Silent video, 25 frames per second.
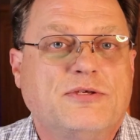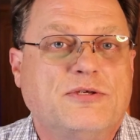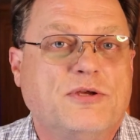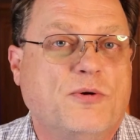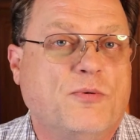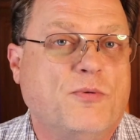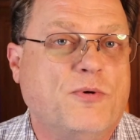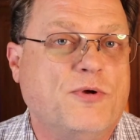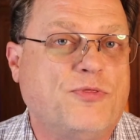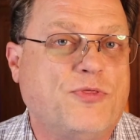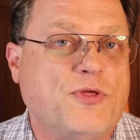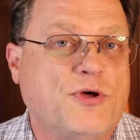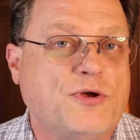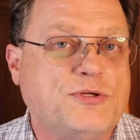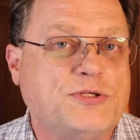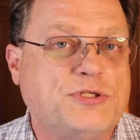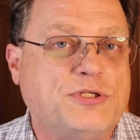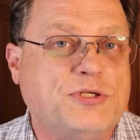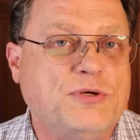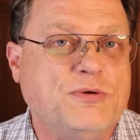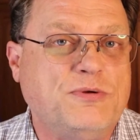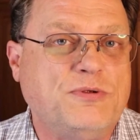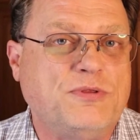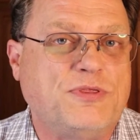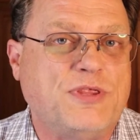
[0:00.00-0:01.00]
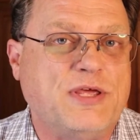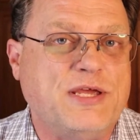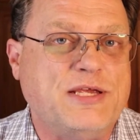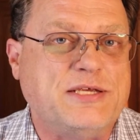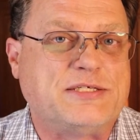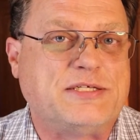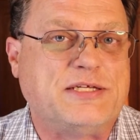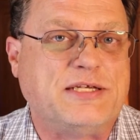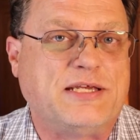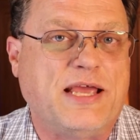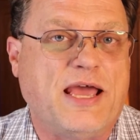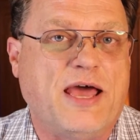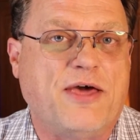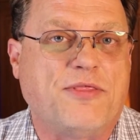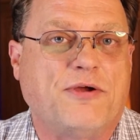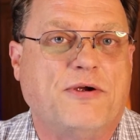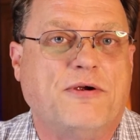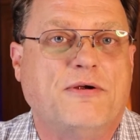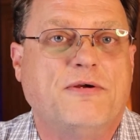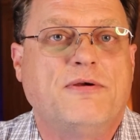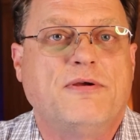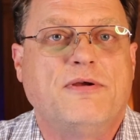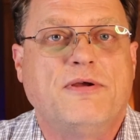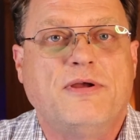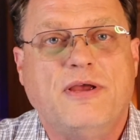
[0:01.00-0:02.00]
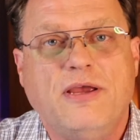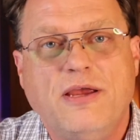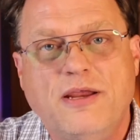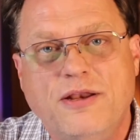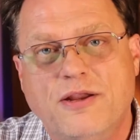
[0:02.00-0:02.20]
So with those two things together,